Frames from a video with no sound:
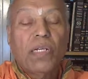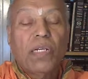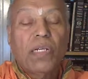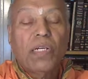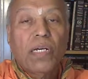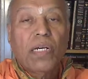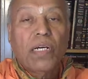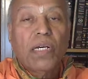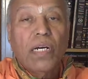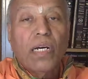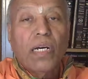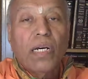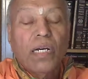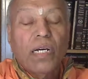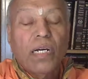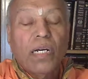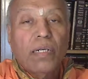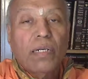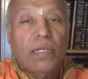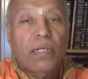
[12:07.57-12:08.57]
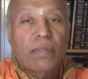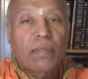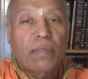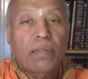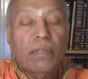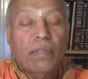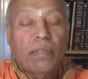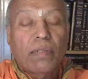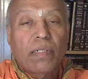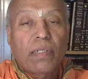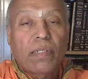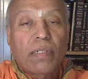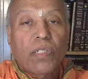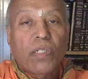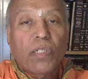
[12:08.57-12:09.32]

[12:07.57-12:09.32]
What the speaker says: uh, top of